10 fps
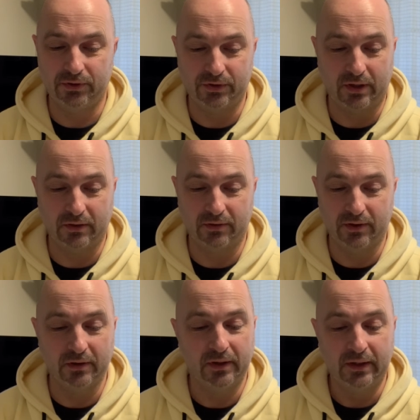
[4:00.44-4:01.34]
soccer
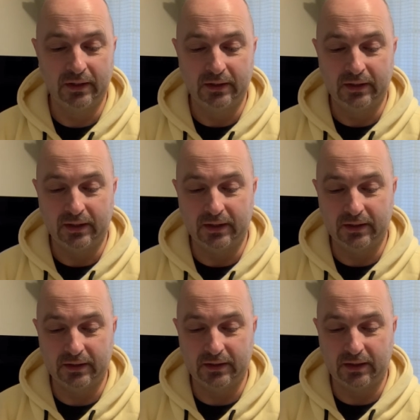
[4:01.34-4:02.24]
there.
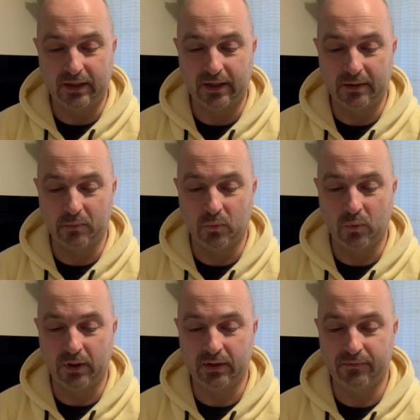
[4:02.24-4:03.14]
I am
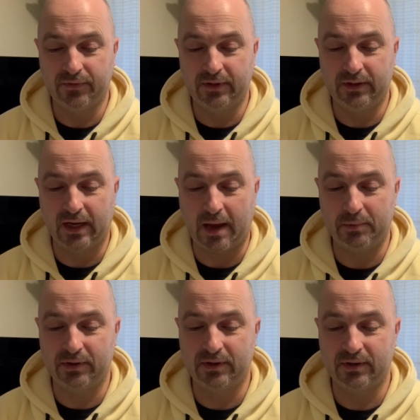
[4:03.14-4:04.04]
one of the happy
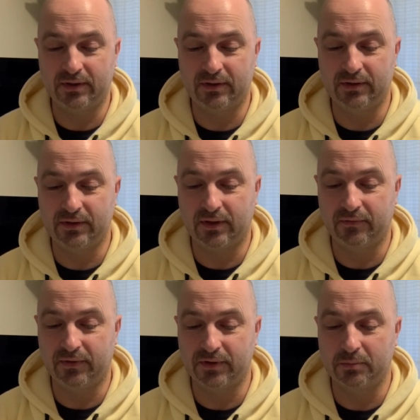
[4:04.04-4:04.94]
citizens of
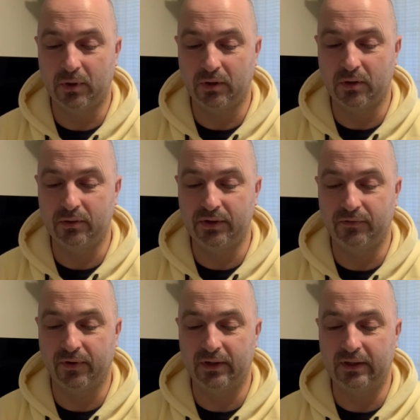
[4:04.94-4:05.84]
the small, cozy,
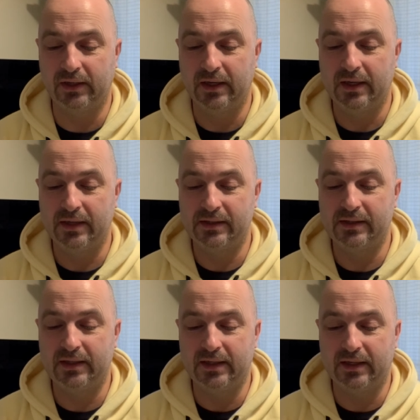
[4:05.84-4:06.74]
friendly
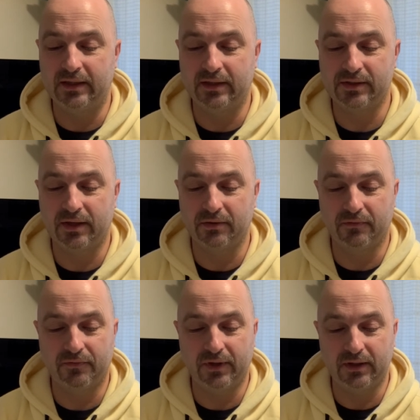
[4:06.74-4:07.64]
city in southern
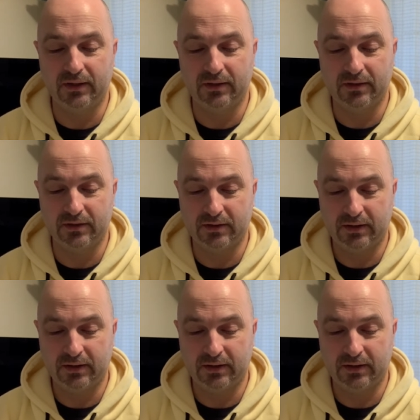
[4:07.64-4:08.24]
Finland.